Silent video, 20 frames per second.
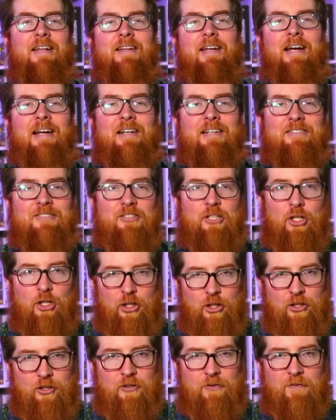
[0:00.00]
and that is
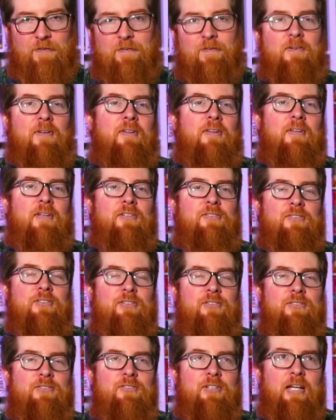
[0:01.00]
Earth. This
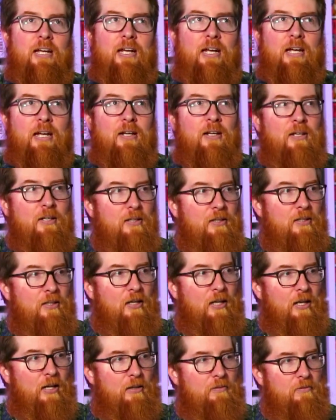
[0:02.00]
is a
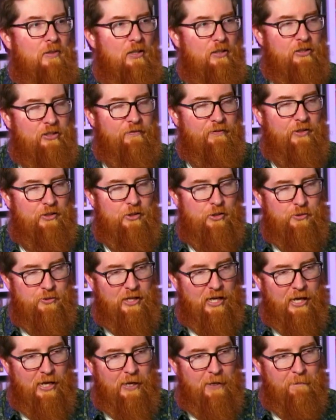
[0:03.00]
relatively new
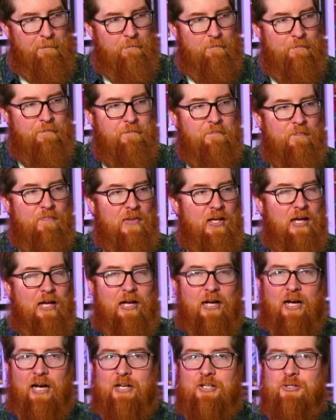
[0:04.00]
game.
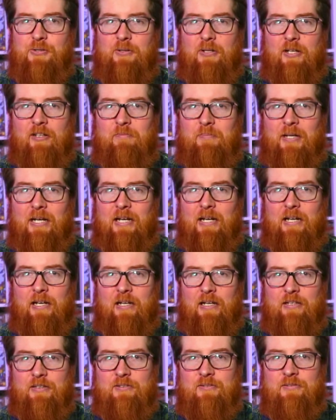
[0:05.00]
I do love
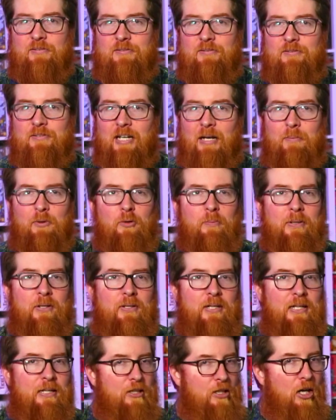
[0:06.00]
my tableau
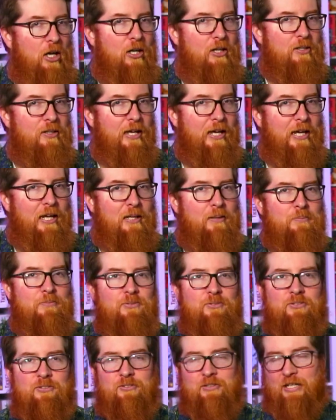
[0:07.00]
building card
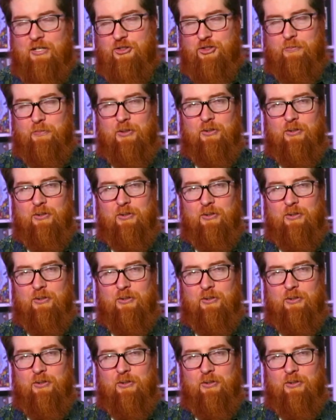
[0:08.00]
games, engine